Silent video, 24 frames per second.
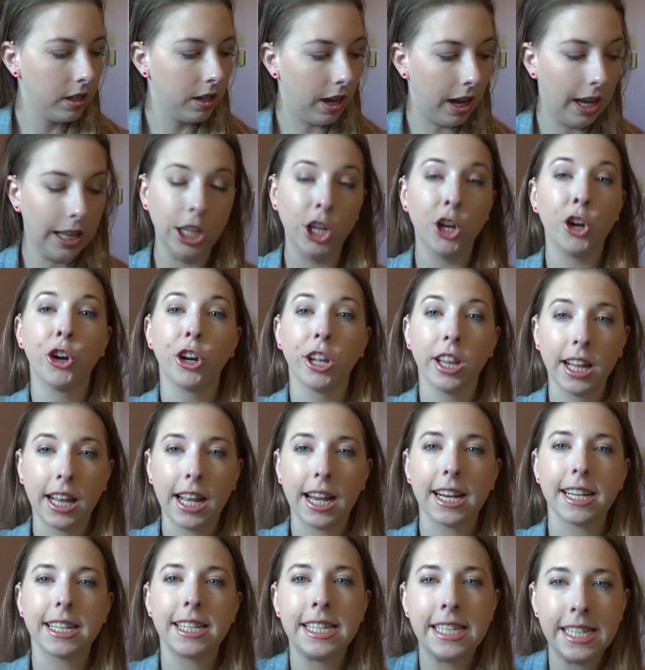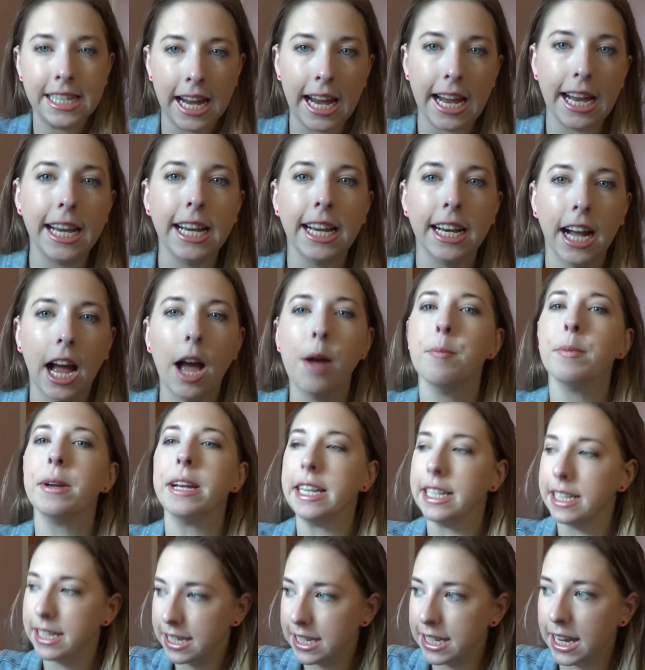and literally like stay. I
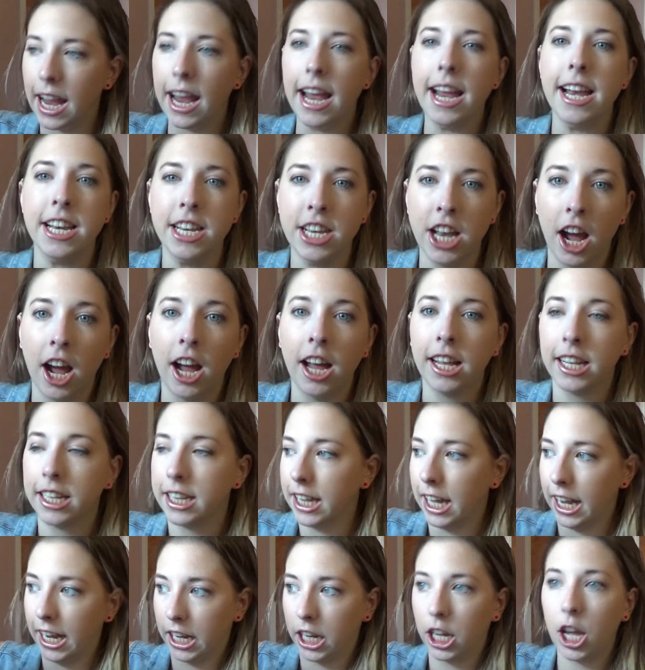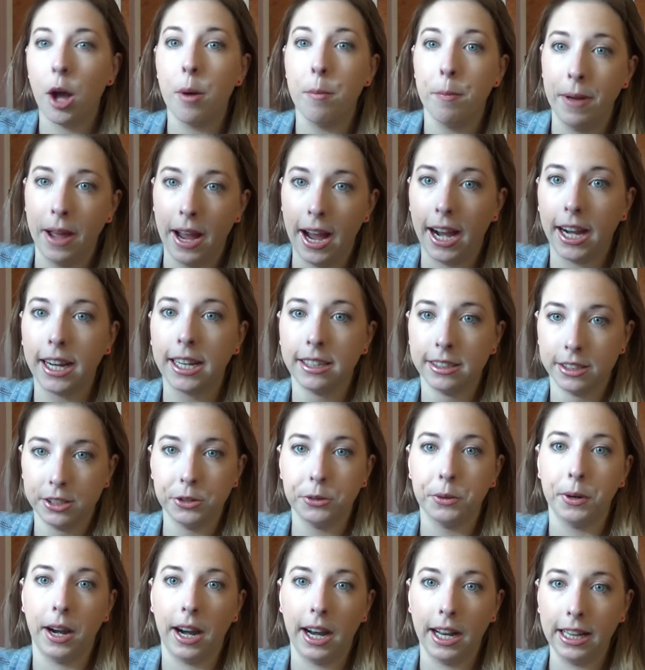mean stay, not like come back to
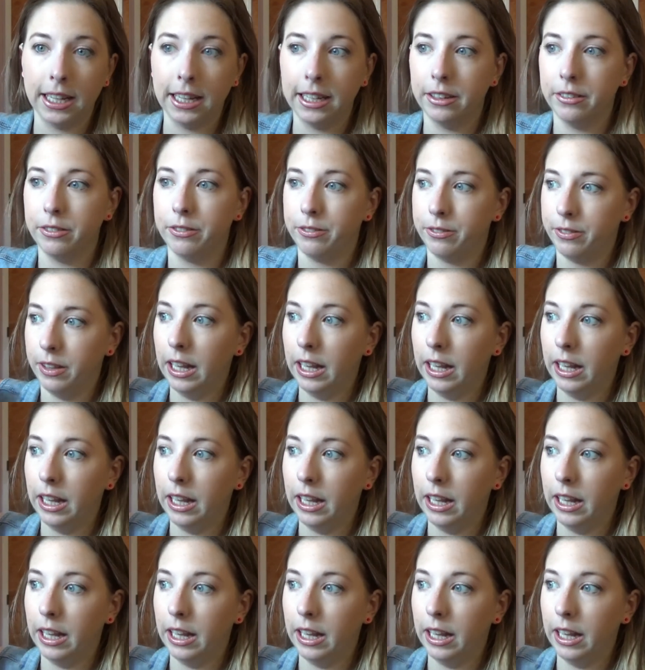where I live.